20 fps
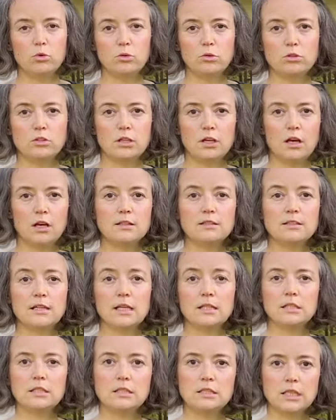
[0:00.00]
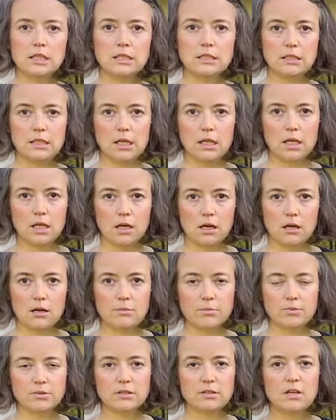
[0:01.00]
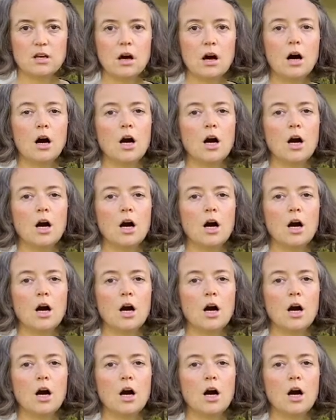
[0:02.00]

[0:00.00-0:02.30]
water, say to 16 cups,